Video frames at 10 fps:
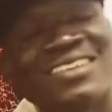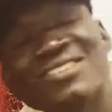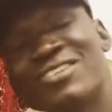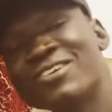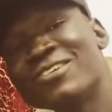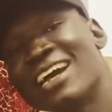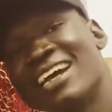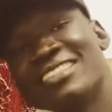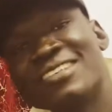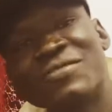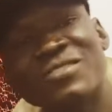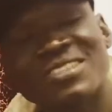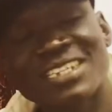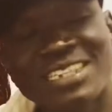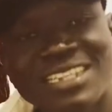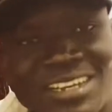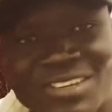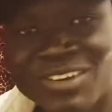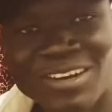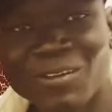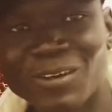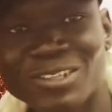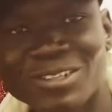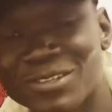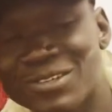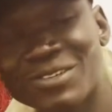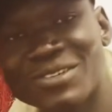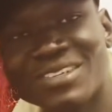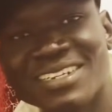So you guys, if you're still there, you don't know what to do,